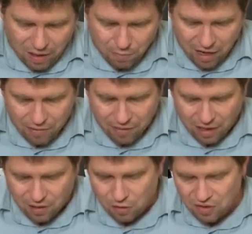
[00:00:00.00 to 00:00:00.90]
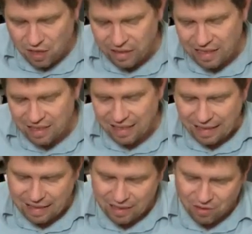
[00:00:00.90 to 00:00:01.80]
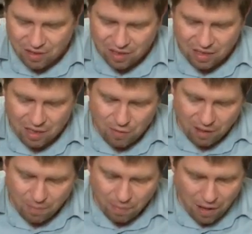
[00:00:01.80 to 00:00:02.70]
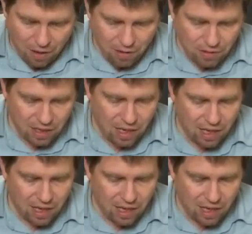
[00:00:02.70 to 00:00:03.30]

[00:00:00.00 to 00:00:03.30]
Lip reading: when, where, and under what circumstance the Iliad and Odyssey were composed